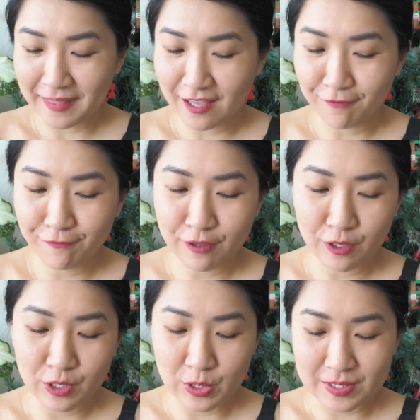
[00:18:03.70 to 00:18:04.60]
if
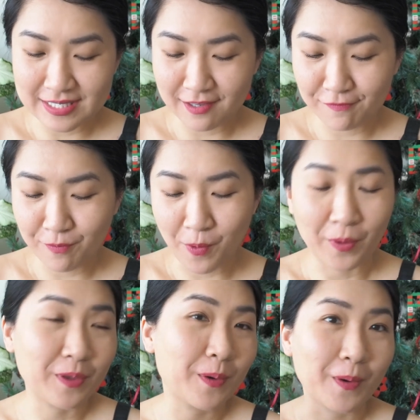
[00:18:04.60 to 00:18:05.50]
you use it for
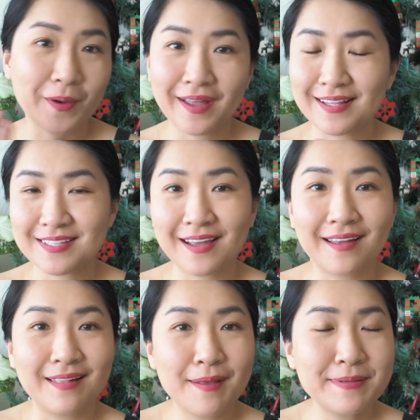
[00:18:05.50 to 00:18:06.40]
your
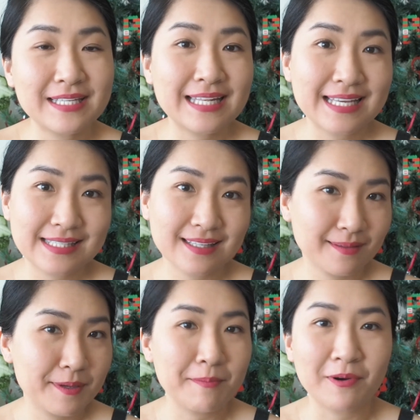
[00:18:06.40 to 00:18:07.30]
entire lips, it is a
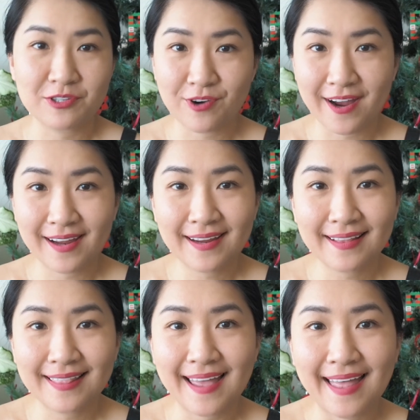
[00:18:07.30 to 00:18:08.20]
little bit more
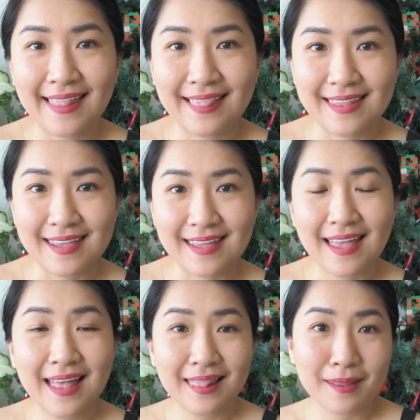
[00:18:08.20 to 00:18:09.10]
drying than the
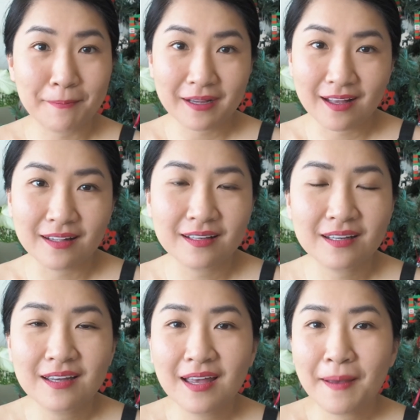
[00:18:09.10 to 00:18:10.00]
lip color.
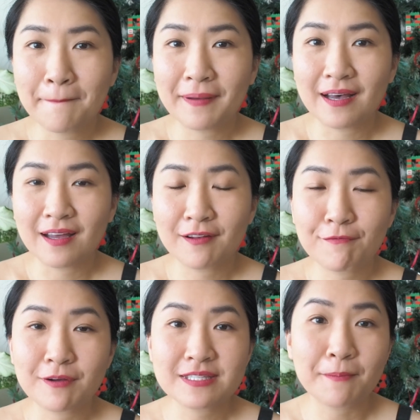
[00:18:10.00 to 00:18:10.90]
But
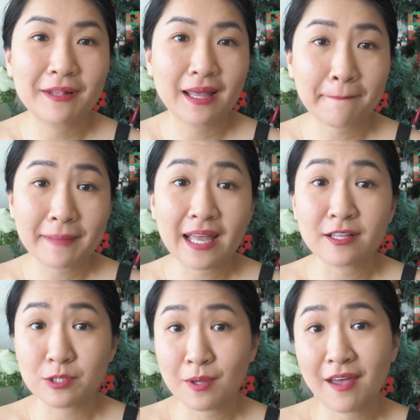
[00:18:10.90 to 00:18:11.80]
for someone like me, I
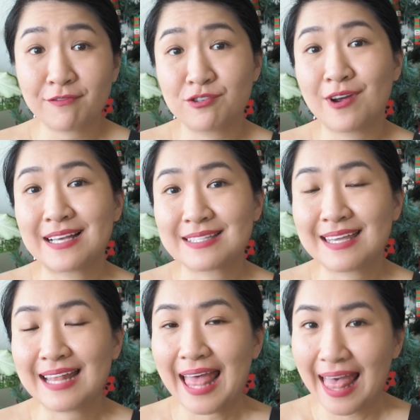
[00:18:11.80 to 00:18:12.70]
do have dry
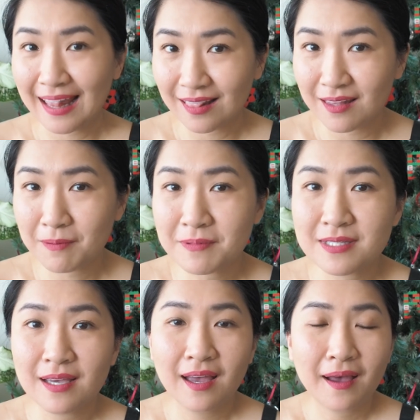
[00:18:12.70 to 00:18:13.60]
skin and lips.
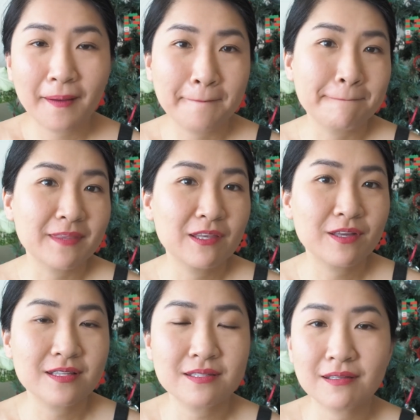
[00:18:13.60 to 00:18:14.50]
You
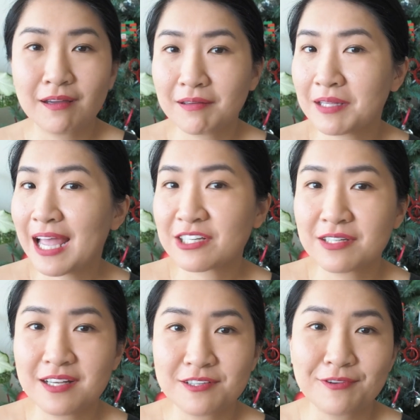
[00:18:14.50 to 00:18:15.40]
can see that it
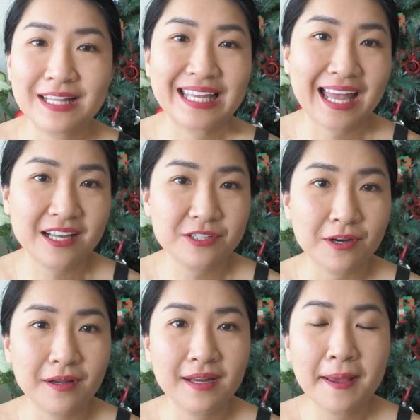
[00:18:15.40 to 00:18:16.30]
actually doesn't really catch
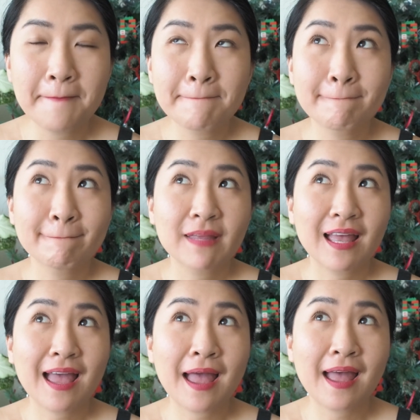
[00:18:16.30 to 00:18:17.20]
on,
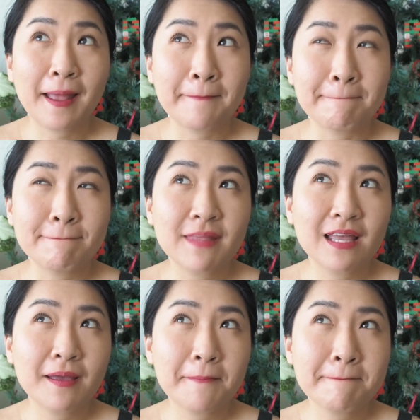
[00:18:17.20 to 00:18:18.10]
and
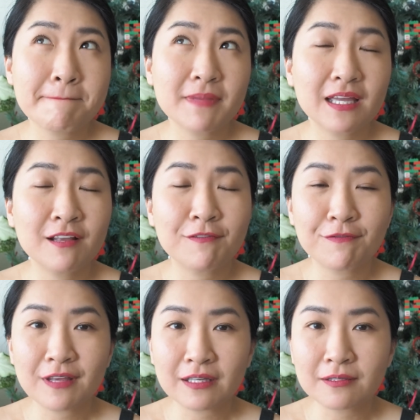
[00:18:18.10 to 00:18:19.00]
it
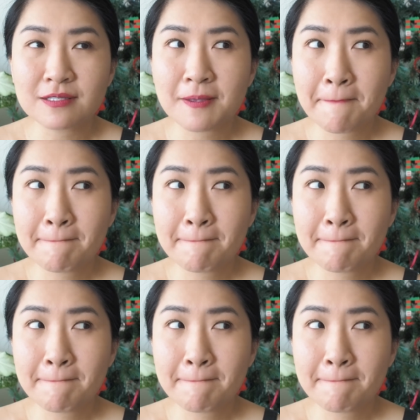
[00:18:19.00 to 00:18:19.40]
feels